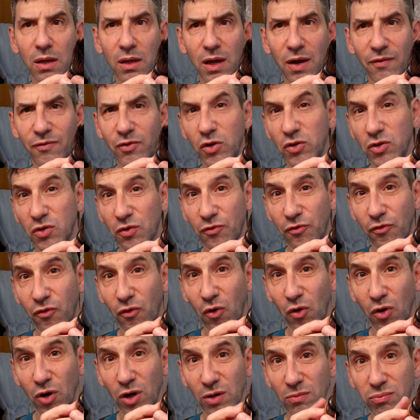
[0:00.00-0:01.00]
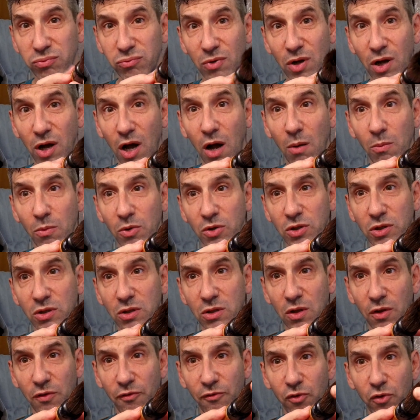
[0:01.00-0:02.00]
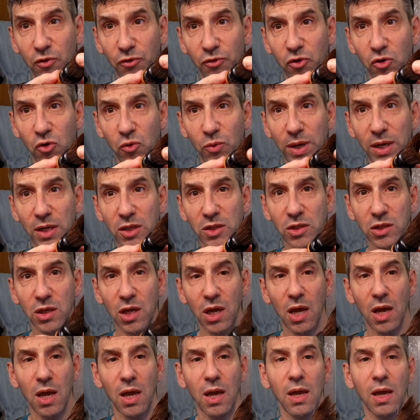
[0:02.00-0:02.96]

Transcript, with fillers: I've used it for well almost the full two weeks.